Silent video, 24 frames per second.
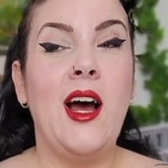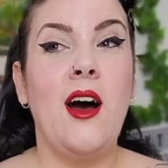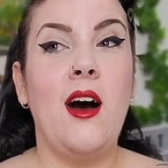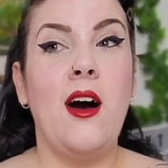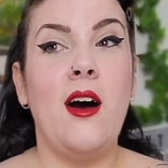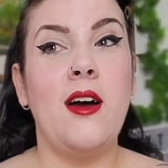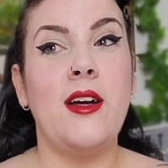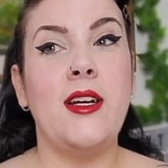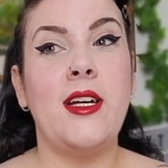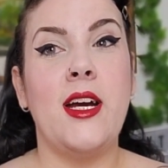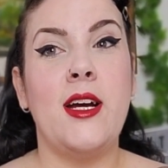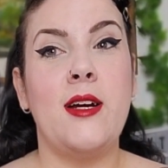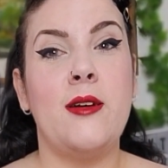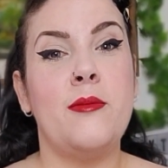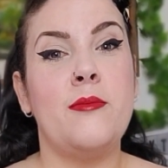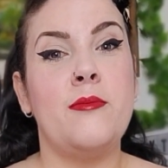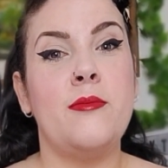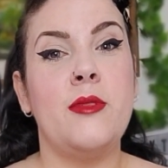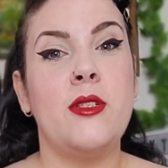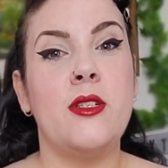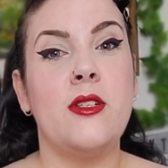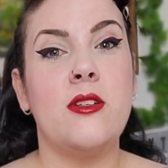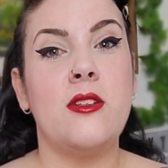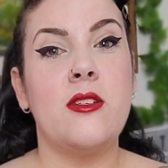I
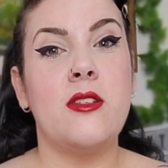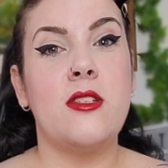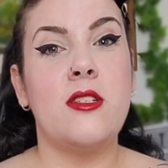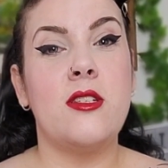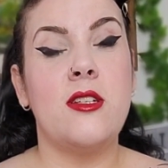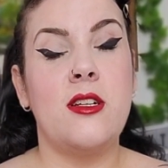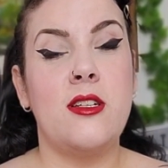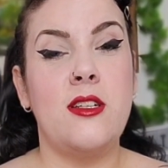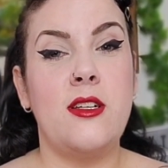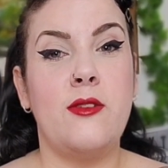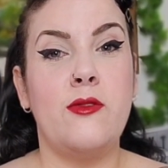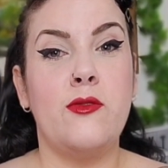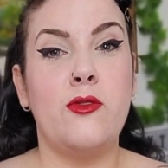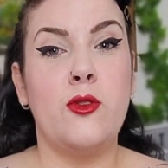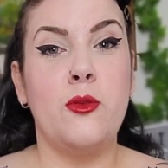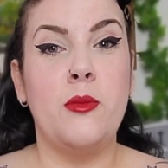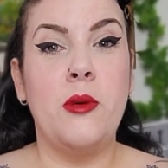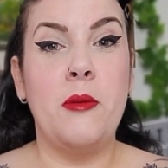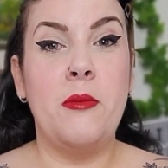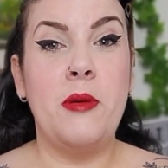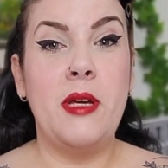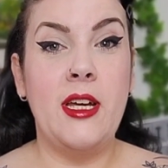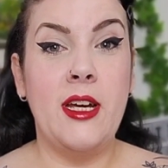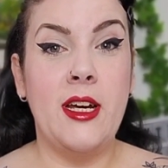am studying for
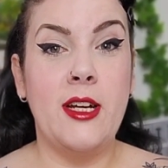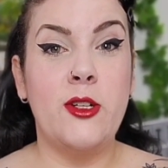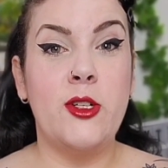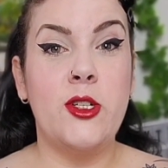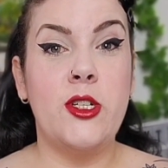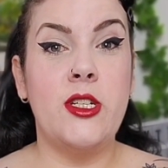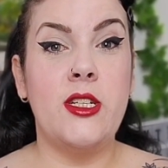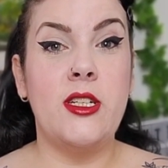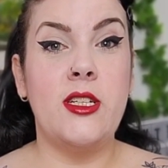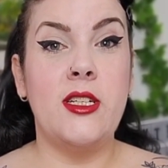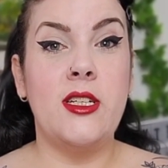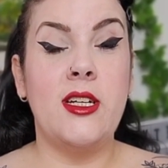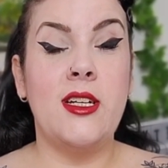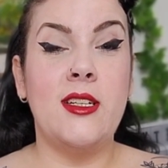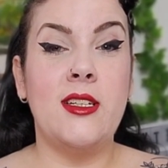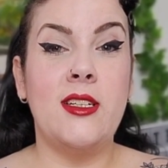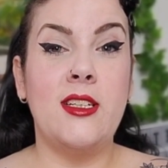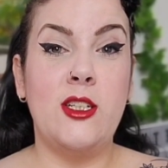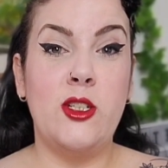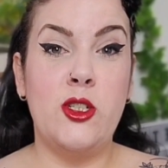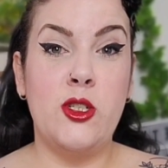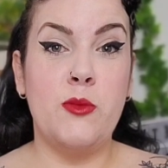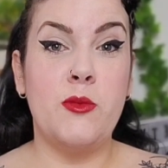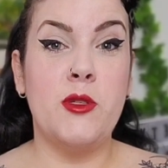my PhD in
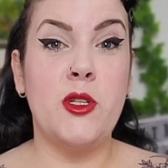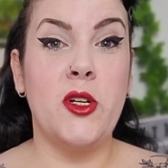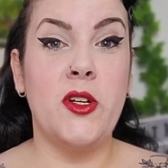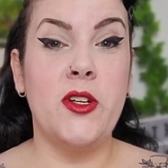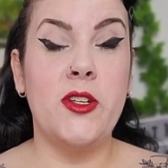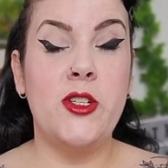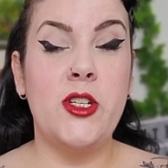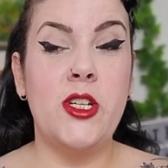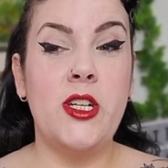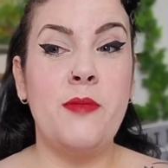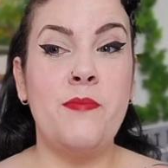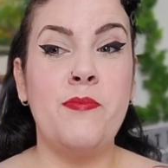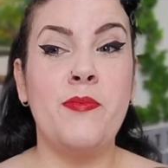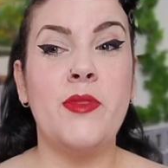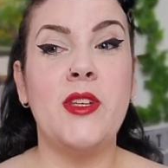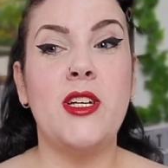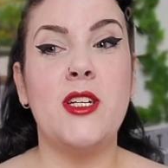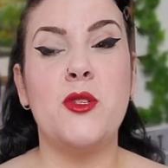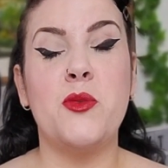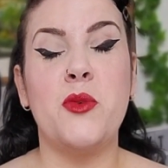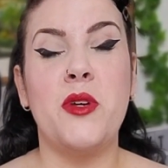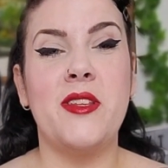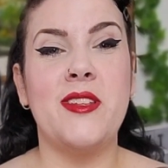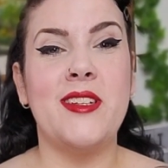Egyptology.
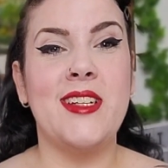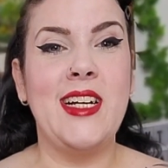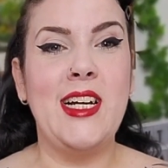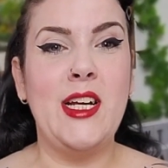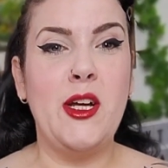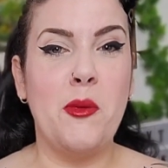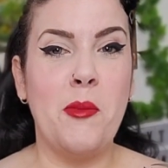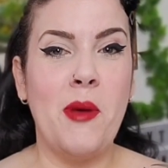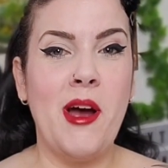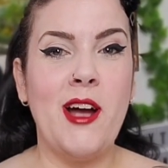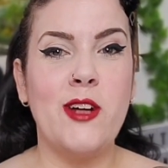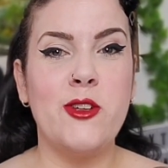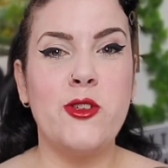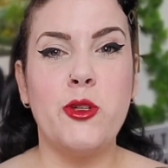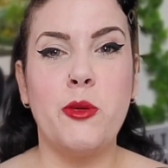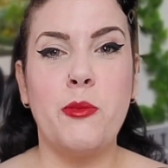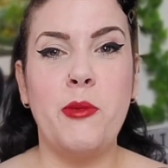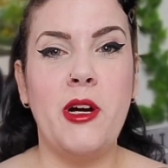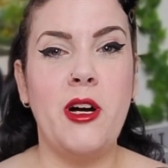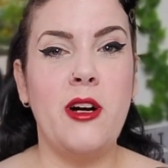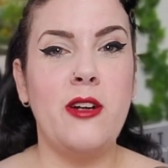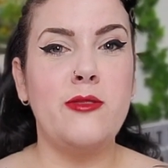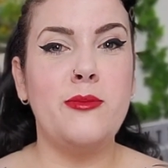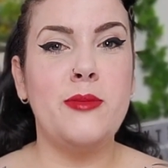That's where the Cleopatra
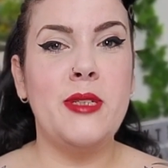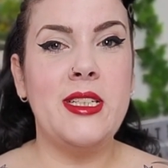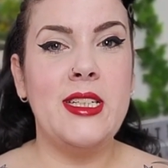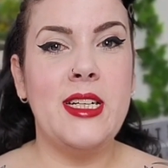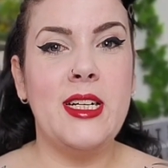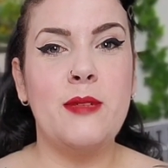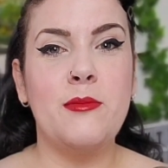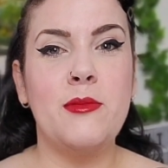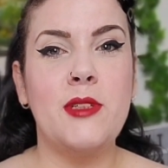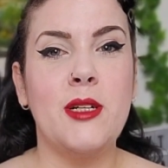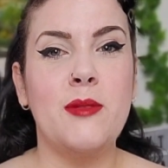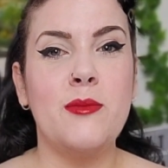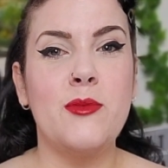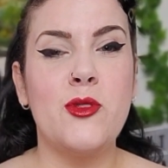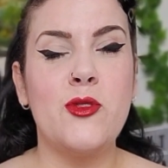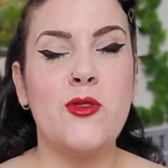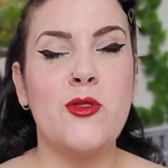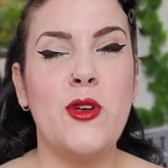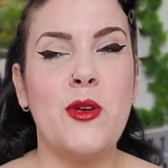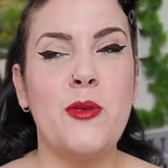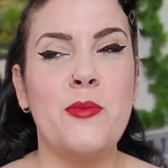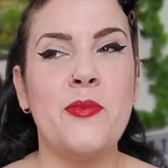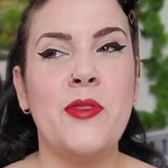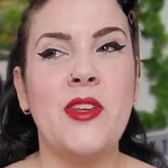part of my name comes
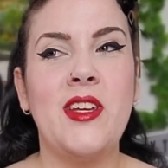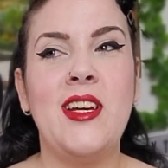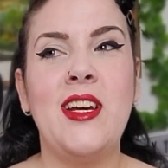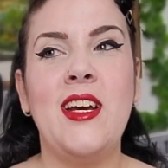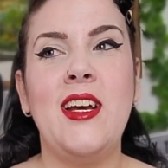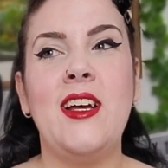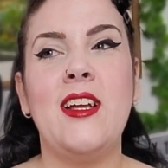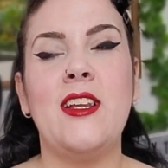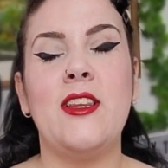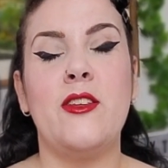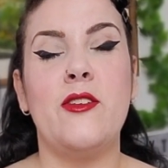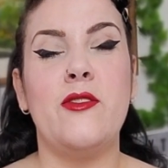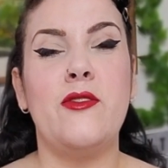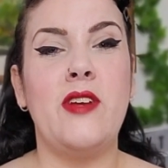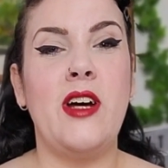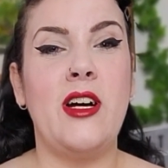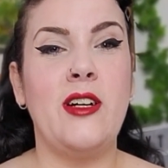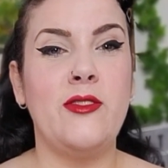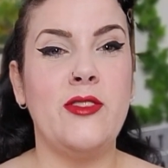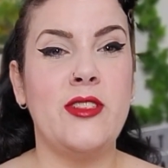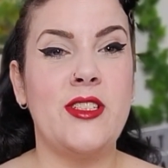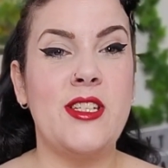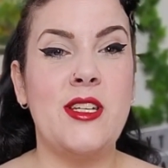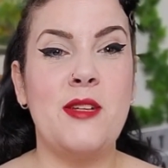from. The
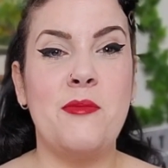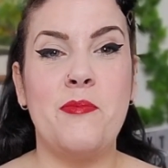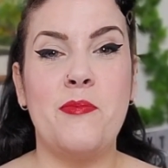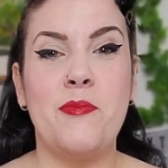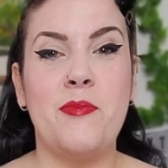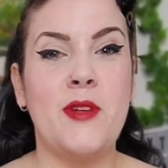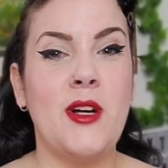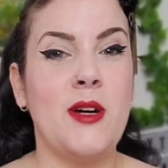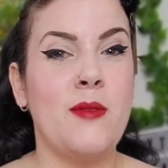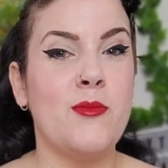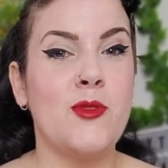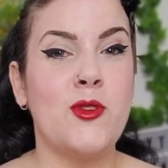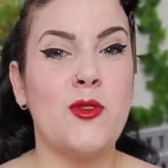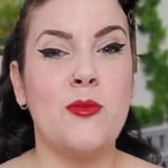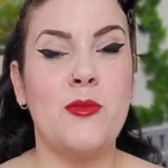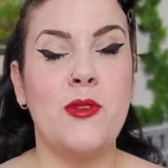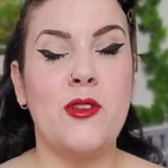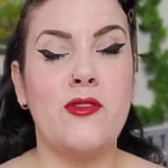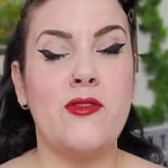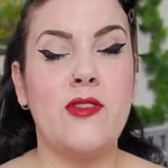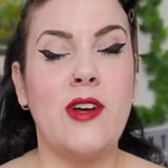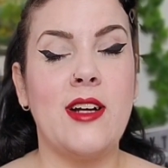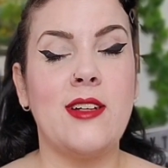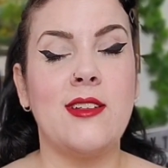velvety comes from
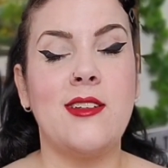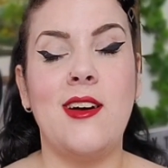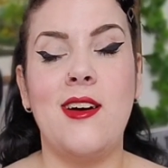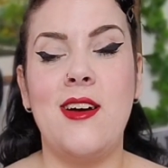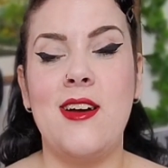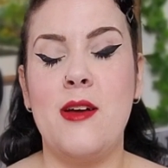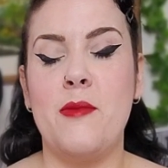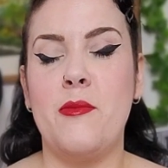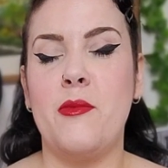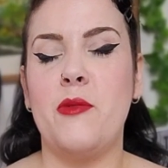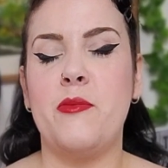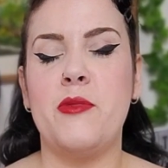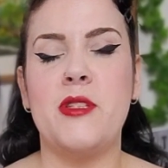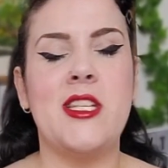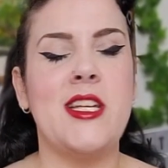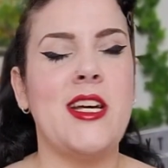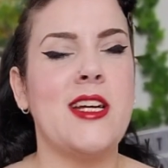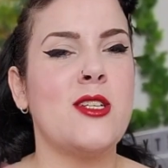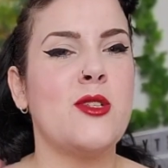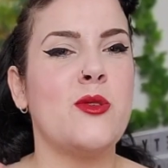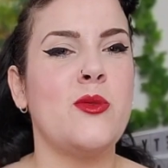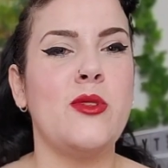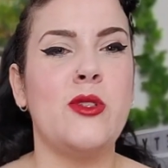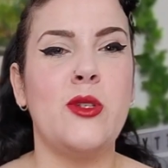the fact that I am
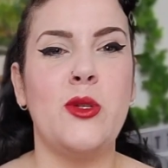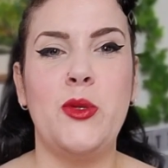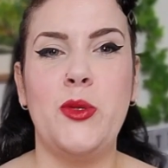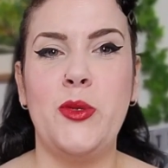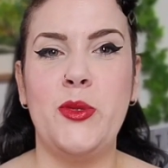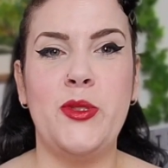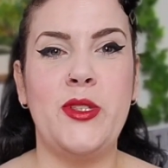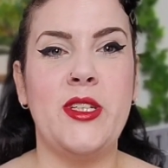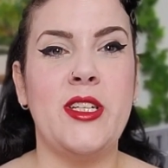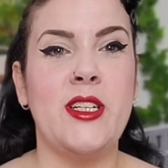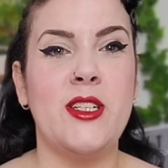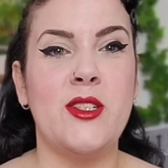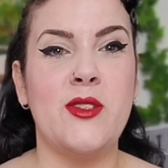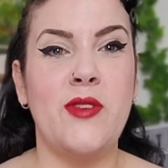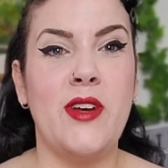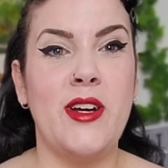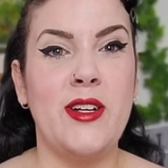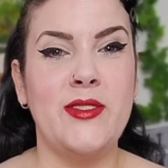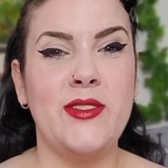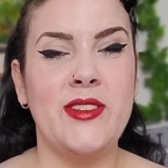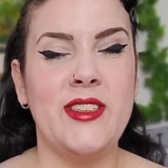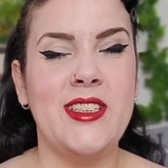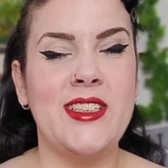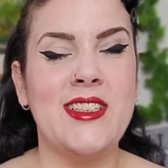obsessed with all things
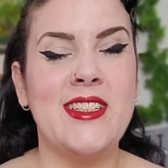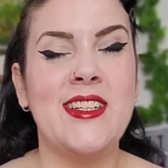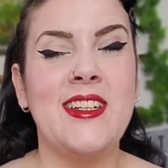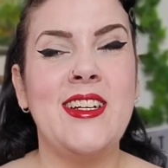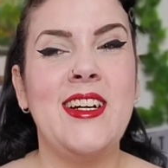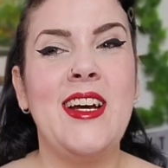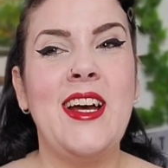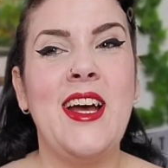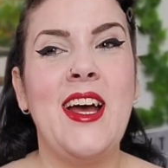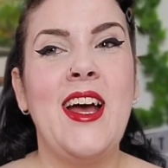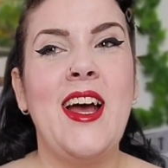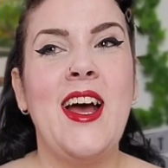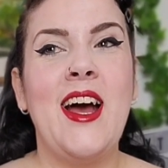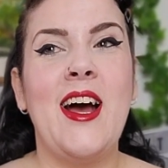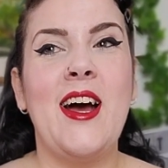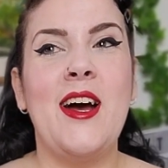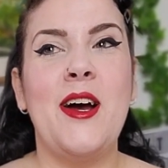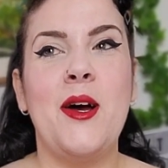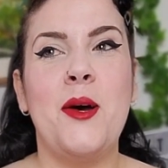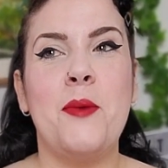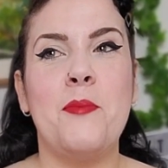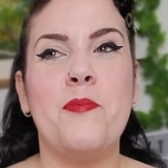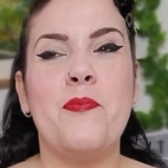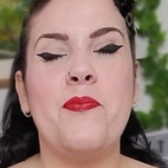velvet.
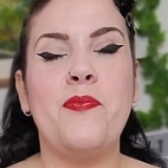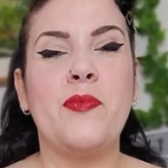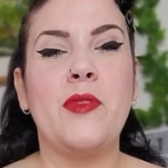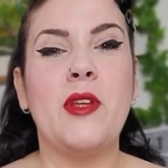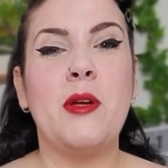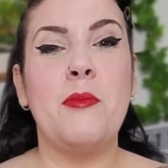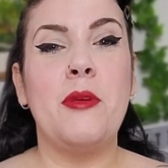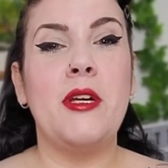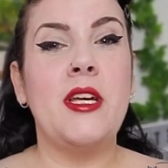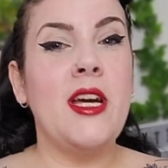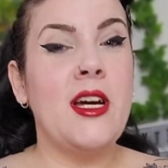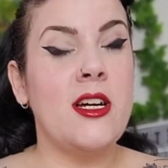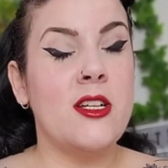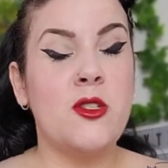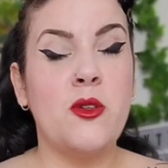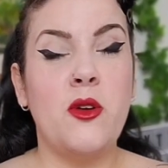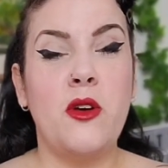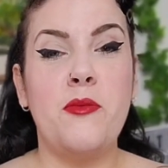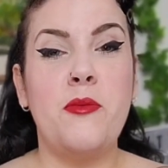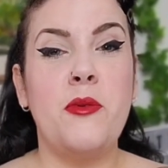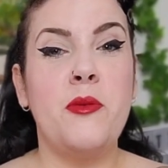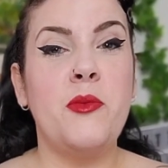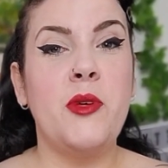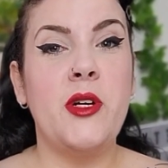But yeah,
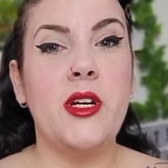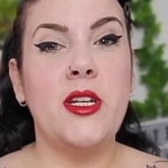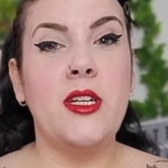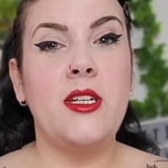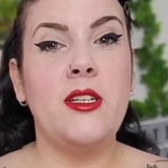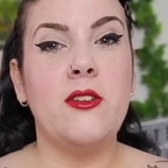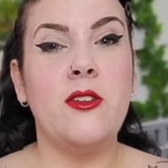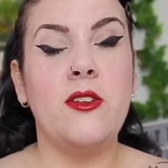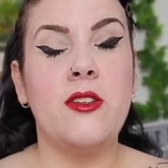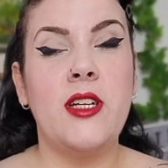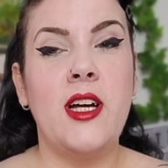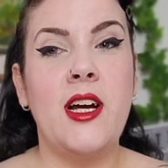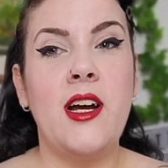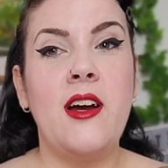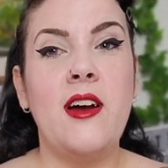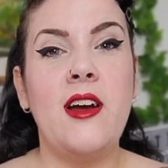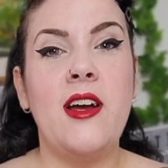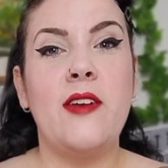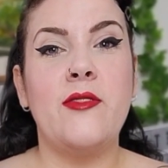so I've been working on that.